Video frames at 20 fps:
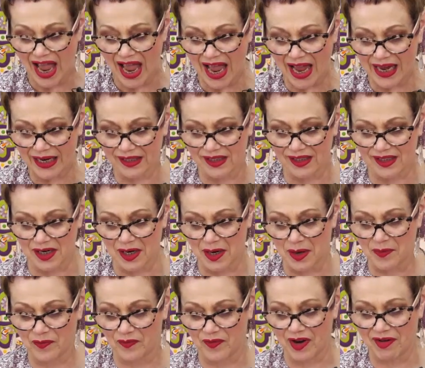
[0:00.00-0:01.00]
and
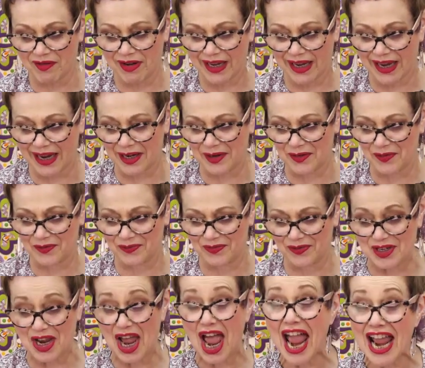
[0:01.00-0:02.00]
very kind of
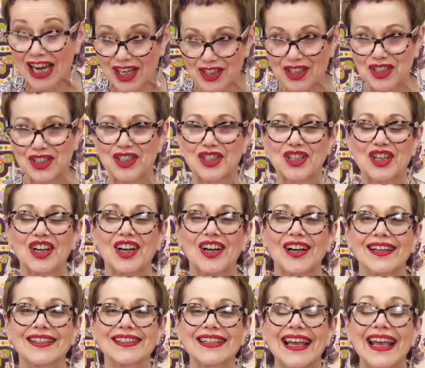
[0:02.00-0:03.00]

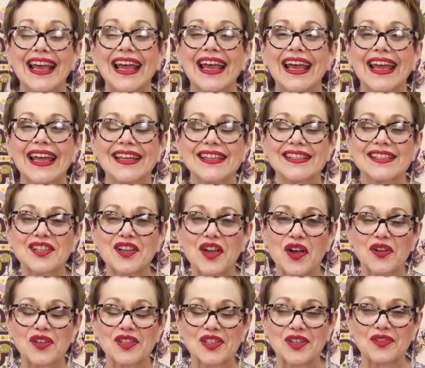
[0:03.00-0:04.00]
textured, it's
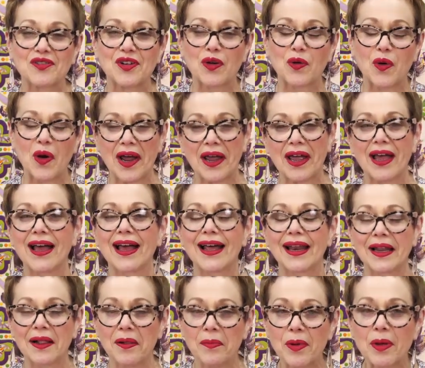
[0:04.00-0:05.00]
going to require a
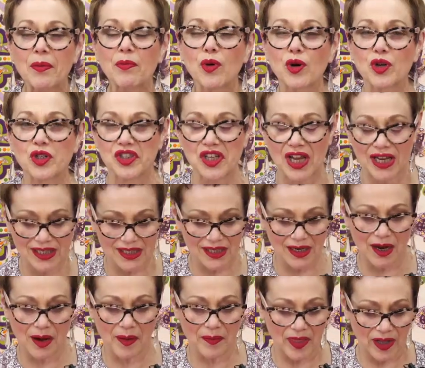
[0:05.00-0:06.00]
little bit more setting
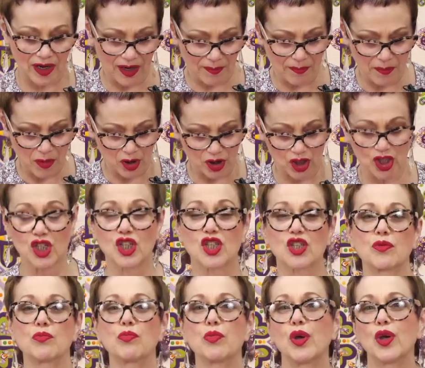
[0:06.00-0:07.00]
up than a much
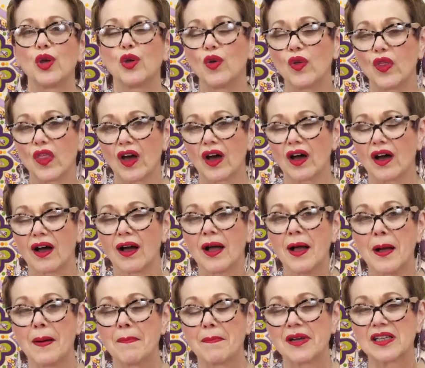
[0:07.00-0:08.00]
smoother
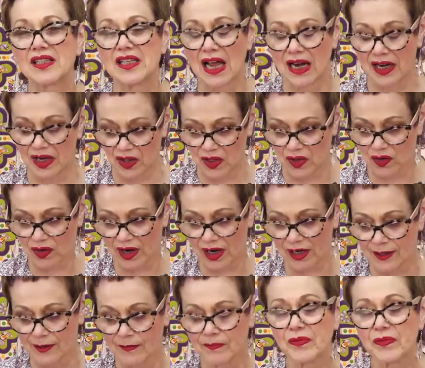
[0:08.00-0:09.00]
metallic thread.